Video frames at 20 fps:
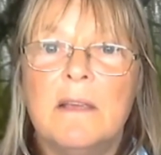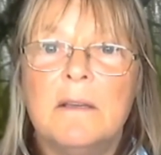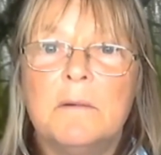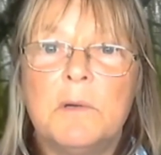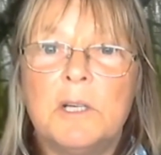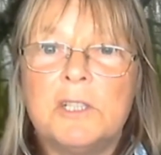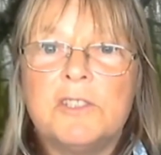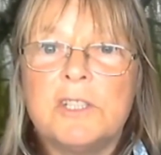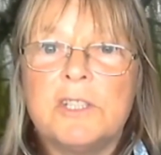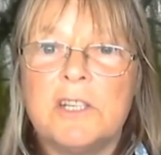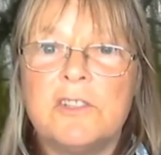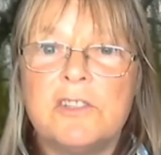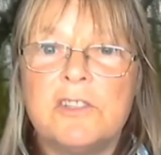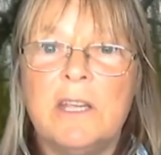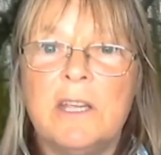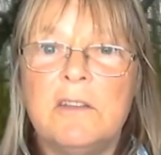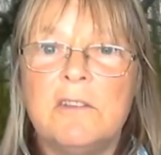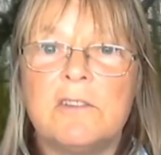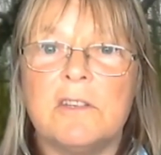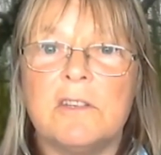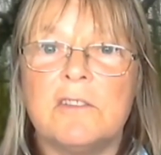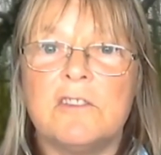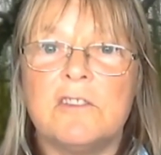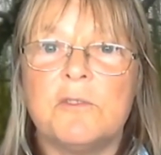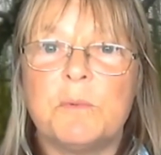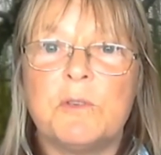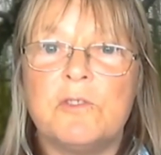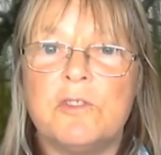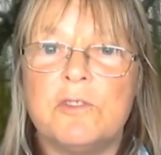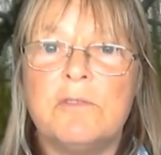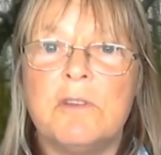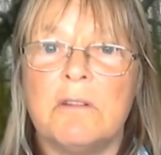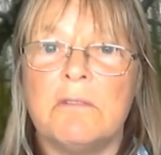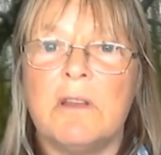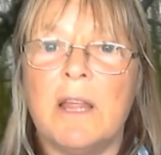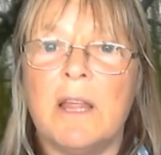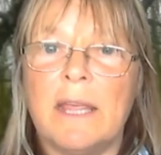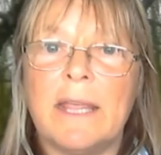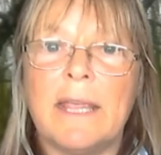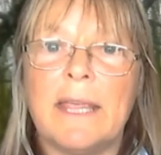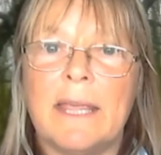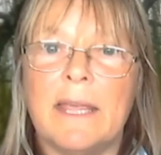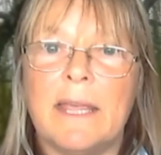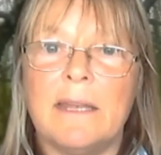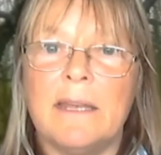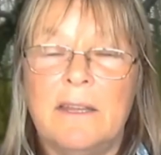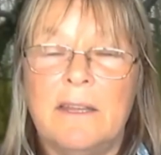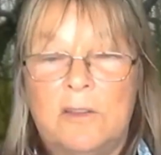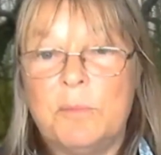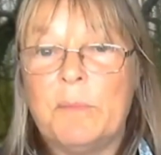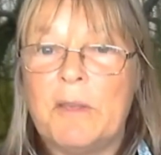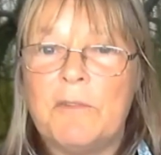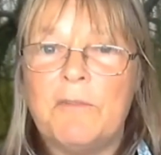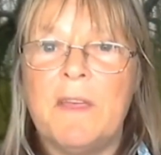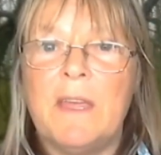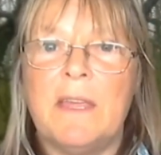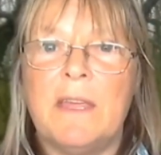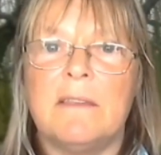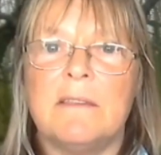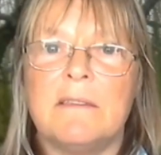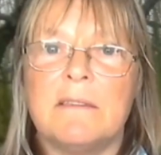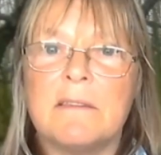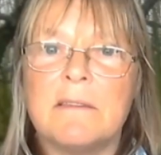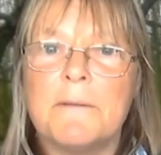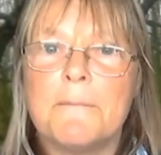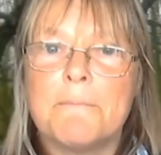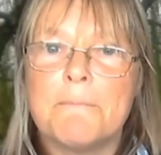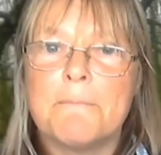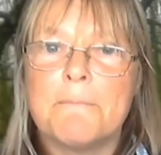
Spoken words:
Why should I change it just because you don't like it? It's my face.